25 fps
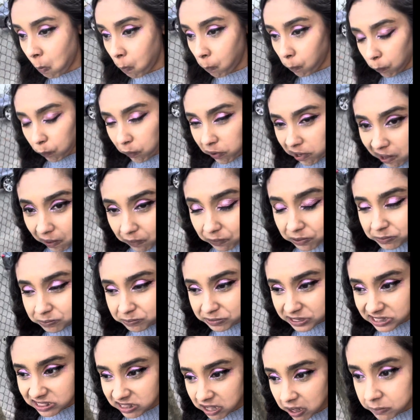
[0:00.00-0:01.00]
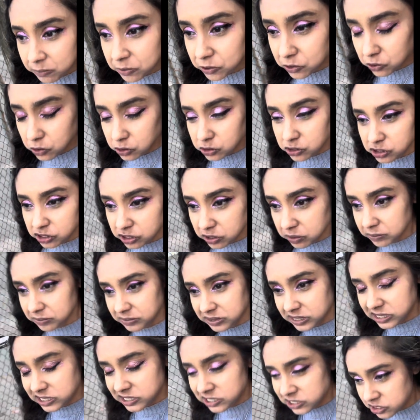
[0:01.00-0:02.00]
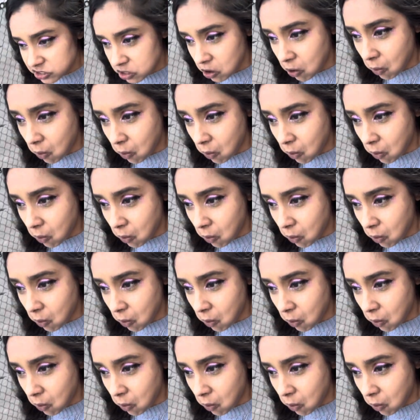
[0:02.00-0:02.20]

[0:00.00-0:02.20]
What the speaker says: when I would meet them or go to their meetings,